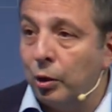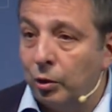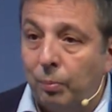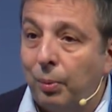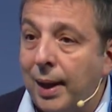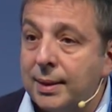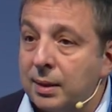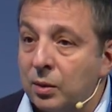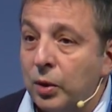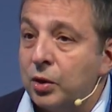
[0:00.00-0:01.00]
the prices
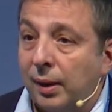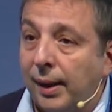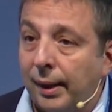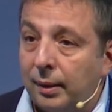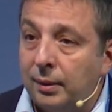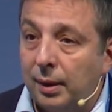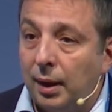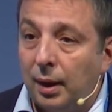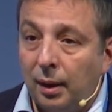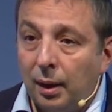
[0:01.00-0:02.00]
which are currently